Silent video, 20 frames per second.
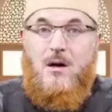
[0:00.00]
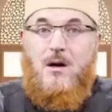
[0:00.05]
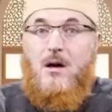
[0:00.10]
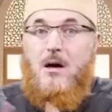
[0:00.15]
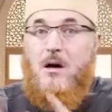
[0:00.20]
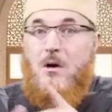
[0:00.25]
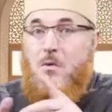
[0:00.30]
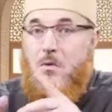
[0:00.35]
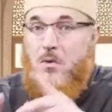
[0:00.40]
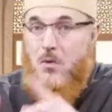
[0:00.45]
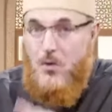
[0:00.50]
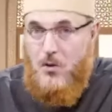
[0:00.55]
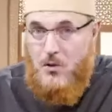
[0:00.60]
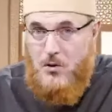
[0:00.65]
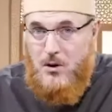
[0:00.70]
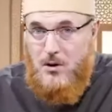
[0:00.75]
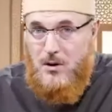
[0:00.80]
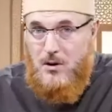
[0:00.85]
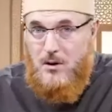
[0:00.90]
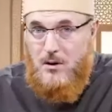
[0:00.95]
in
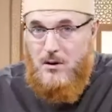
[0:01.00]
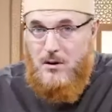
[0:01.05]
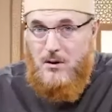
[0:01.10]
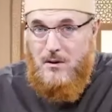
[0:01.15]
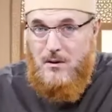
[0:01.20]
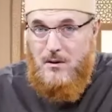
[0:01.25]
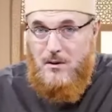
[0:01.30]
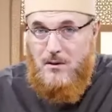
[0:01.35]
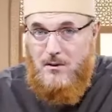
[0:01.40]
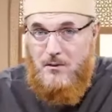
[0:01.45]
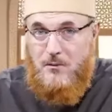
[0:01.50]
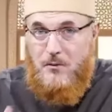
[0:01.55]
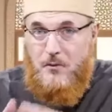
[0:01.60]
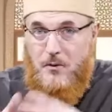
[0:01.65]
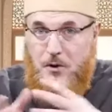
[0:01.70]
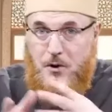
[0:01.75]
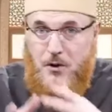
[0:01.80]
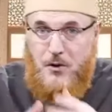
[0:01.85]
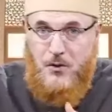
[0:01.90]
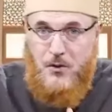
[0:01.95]
order
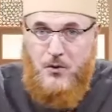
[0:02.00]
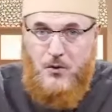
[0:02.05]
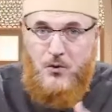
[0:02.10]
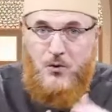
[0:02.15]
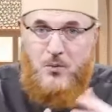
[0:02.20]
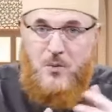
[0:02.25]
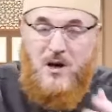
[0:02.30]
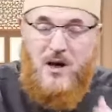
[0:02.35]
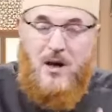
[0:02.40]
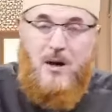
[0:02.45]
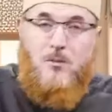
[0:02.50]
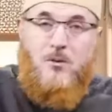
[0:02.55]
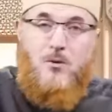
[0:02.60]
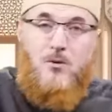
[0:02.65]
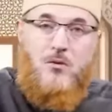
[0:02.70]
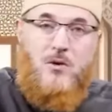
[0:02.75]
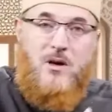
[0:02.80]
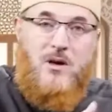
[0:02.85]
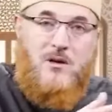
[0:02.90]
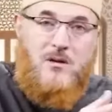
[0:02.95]
for you to be able
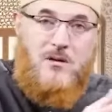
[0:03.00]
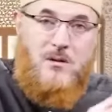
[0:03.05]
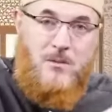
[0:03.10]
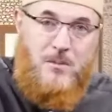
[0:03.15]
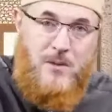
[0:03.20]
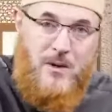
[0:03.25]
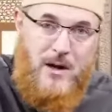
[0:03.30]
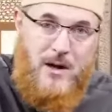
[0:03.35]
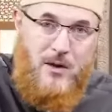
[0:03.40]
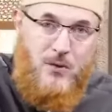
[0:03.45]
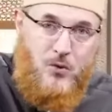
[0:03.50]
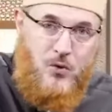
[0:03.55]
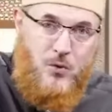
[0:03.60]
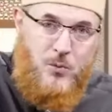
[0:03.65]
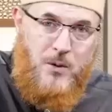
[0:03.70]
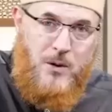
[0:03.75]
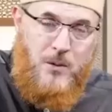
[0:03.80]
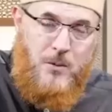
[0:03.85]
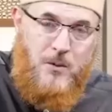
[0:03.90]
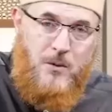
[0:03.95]
to explain to
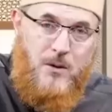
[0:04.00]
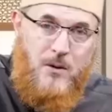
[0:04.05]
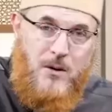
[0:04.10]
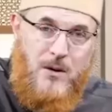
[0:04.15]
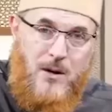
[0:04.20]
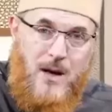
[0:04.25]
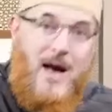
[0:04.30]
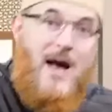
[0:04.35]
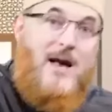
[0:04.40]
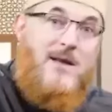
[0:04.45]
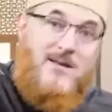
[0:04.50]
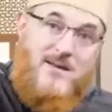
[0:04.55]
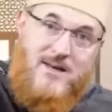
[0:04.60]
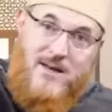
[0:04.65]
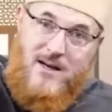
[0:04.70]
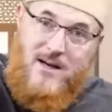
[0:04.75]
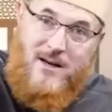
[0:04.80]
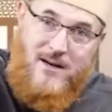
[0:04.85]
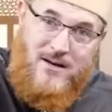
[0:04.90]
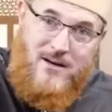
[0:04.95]
people a
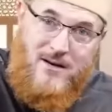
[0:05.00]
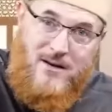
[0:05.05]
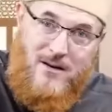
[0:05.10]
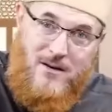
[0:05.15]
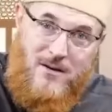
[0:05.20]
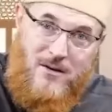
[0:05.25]
dhikr,